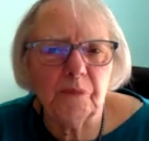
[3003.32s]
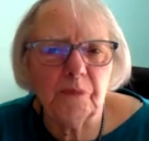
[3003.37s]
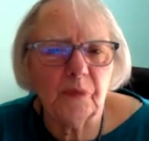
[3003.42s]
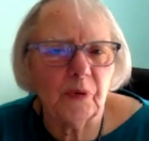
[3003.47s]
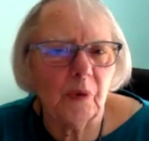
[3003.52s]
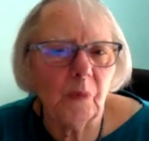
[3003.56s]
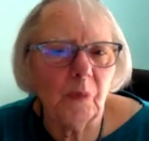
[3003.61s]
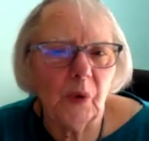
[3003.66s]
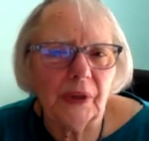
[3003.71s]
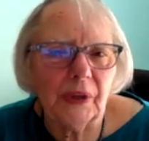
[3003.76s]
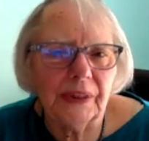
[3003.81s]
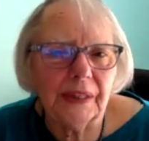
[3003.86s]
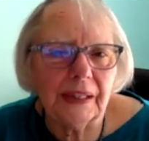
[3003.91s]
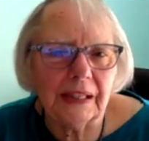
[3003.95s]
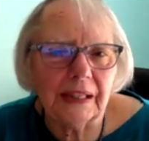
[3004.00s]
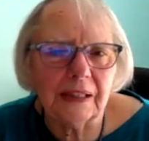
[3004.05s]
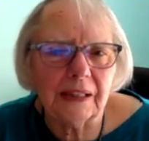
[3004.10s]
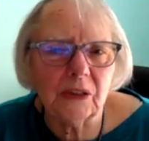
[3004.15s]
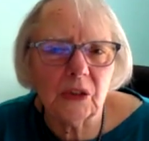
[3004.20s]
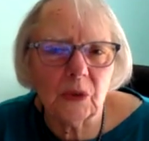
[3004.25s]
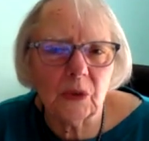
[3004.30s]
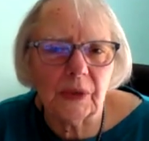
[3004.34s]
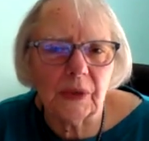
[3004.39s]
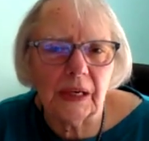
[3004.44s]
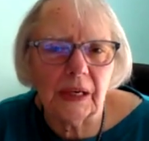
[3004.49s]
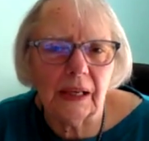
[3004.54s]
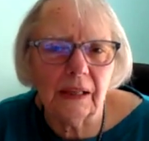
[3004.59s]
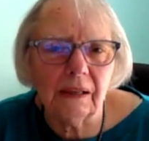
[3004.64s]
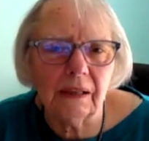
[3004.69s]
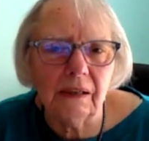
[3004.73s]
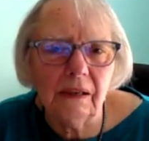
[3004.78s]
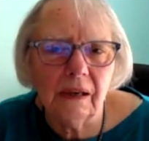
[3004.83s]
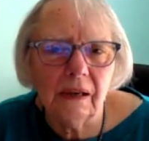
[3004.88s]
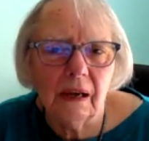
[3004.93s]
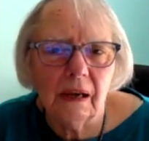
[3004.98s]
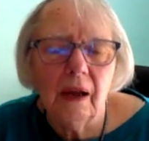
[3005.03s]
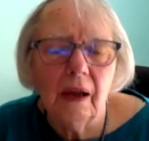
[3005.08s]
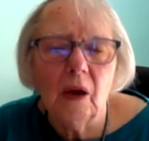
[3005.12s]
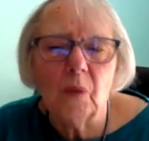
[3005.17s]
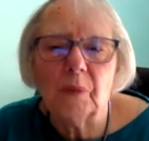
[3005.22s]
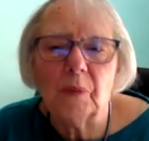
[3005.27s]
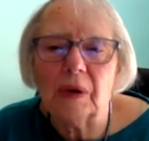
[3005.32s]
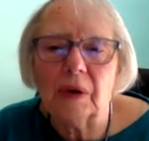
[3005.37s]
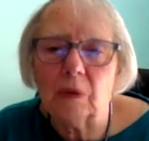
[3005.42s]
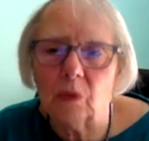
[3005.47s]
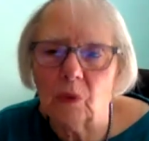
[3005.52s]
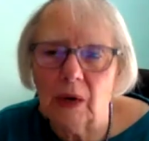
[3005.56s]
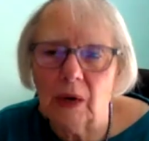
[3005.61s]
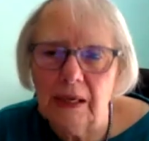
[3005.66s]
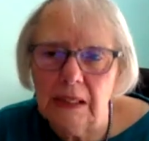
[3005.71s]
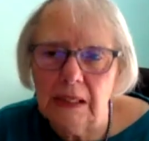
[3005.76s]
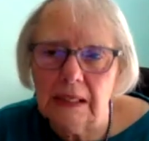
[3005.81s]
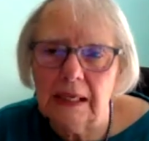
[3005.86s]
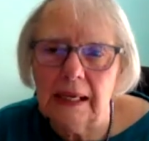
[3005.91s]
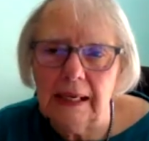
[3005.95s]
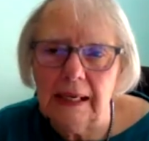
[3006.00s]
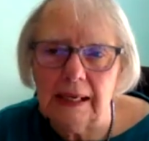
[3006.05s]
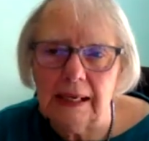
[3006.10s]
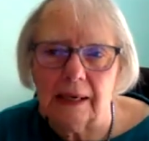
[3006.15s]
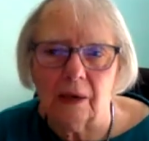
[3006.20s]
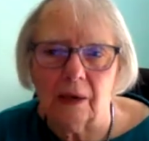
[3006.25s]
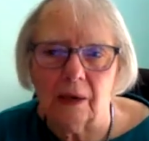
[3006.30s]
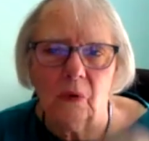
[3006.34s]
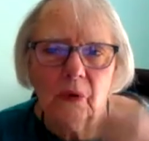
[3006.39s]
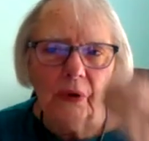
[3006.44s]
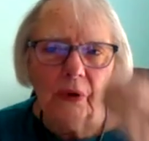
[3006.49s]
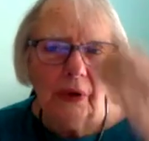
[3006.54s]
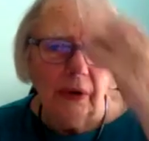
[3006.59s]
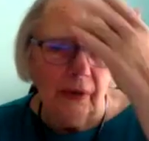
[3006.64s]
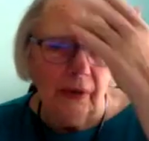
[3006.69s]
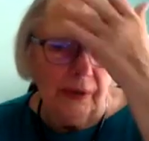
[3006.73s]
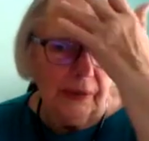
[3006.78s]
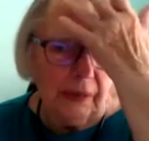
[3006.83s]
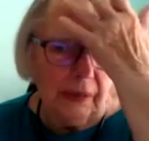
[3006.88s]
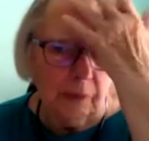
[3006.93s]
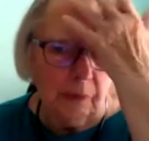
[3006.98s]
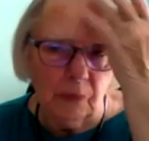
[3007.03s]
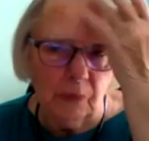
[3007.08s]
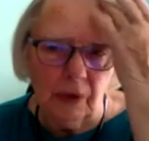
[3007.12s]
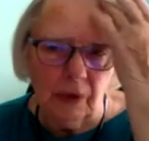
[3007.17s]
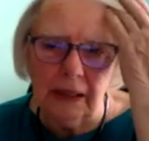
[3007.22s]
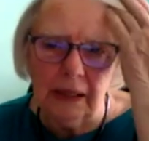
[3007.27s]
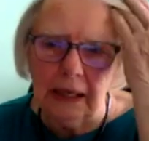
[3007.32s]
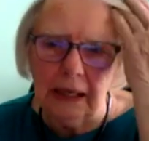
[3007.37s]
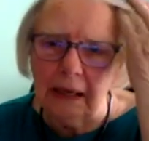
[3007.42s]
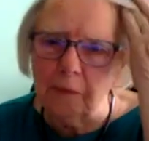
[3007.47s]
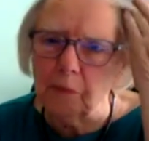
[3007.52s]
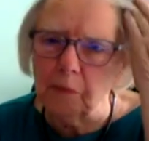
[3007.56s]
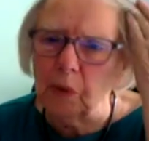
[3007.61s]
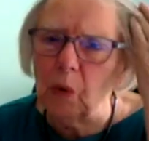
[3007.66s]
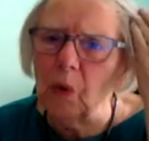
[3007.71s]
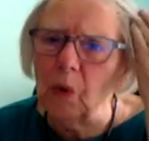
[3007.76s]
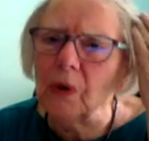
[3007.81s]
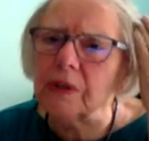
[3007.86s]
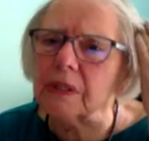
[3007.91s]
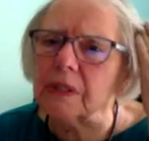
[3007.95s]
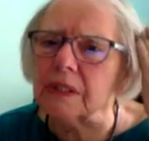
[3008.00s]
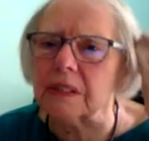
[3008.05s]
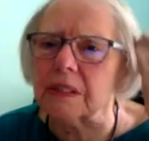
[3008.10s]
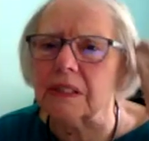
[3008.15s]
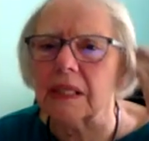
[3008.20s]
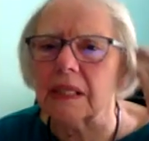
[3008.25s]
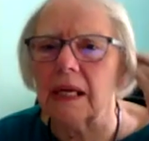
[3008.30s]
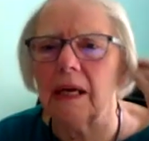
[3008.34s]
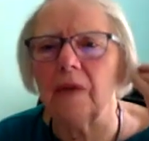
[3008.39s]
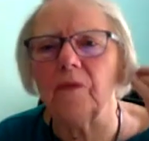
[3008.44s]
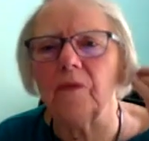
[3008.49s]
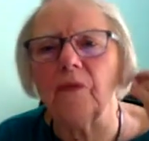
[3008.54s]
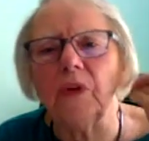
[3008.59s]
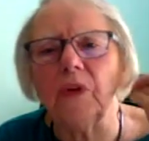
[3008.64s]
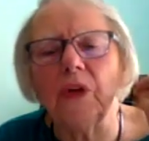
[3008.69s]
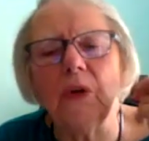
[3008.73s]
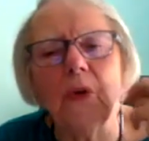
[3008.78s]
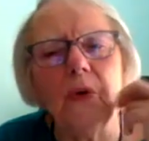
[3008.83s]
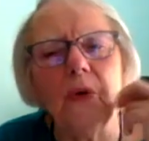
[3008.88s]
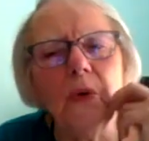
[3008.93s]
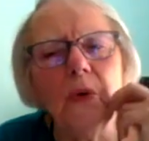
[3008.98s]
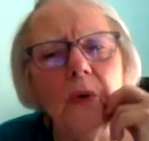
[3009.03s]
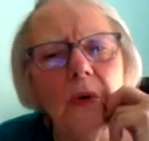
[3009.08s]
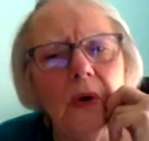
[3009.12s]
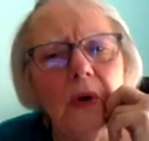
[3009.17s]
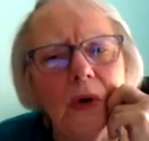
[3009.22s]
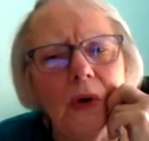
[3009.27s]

from one thing to another. But right now, the importance of you